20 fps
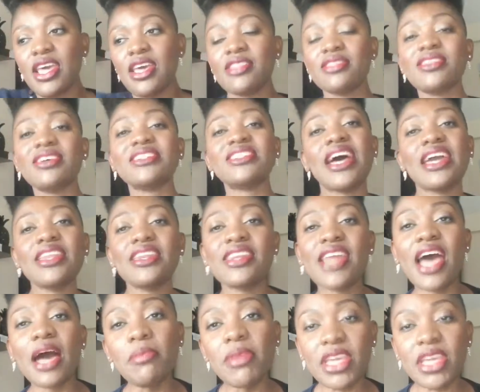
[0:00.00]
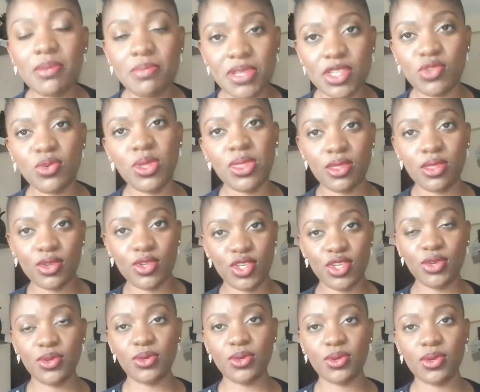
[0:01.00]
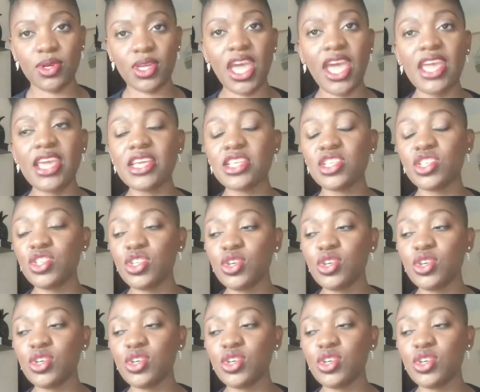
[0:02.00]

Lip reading: the dynamic between the two. Okay, it's